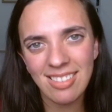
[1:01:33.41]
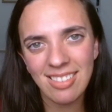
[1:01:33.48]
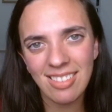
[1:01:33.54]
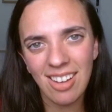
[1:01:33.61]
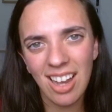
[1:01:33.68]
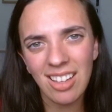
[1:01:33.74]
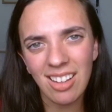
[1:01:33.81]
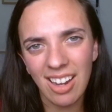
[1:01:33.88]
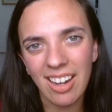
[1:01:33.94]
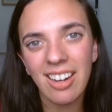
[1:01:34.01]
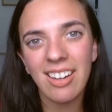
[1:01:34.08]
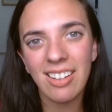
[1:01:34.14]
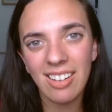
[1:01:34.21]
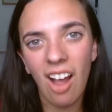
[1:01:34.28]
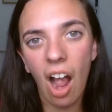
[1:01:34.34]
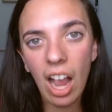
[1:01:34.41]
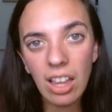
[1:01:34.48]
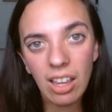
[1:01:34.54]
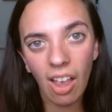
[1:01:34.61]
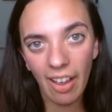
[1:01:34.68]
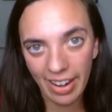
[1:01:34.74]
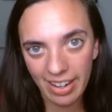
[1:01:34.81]
I like
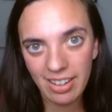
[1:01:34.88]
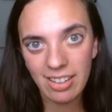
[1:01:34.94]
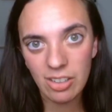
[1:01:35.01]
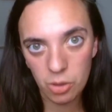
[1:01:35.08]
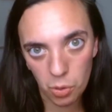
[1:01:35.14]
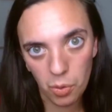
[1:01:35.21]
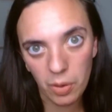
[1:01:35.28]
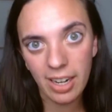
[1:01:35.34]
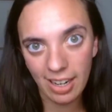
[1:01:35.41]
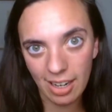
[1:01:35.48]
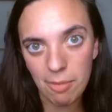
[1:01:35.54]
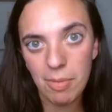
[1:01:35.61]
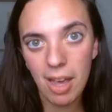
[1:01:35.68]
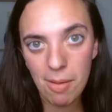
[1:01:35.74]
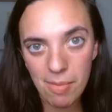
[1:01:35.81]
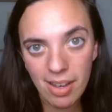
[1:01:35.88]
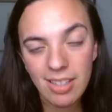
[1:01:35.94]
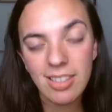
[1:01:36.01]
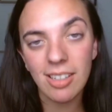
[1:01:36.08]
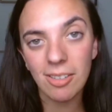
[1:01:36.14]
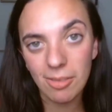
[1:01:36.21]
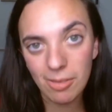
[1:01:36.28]
talking about
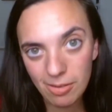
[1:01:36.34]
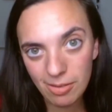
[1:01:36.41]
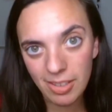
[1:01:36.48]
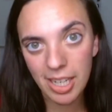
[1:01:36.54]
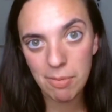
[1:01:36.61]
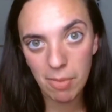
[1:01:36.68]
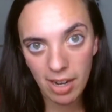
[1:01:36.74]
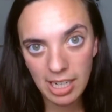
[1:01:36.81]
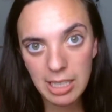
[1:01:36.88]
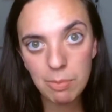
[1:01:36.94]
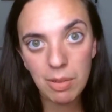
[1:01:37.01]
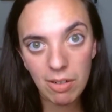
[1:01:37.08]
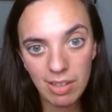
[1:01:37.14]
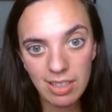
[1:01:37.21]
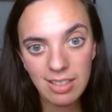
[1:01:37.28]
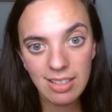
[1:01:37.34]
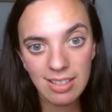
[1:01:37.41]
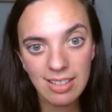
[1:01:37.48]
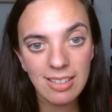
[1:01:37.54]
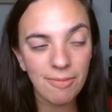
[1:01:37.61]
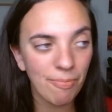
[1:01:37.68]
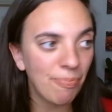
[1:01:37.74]
myself and my
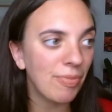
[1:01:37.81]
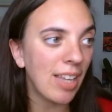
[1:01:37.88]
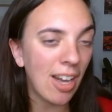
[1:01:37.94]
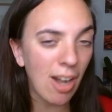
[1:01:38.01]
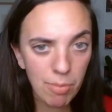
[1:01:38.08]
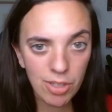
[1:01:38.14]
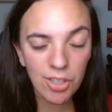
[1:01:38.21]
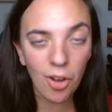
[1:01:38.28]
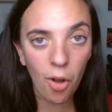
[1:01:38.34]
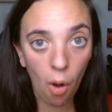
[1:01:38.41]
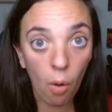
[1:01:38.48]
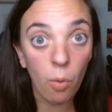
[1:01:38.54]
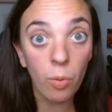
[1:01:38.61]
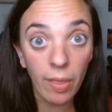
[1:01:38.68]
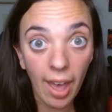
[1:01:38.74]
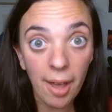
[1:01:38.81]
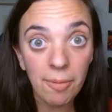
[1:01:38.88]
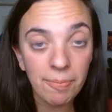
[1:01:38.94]
experiences, and I'm just going to own that.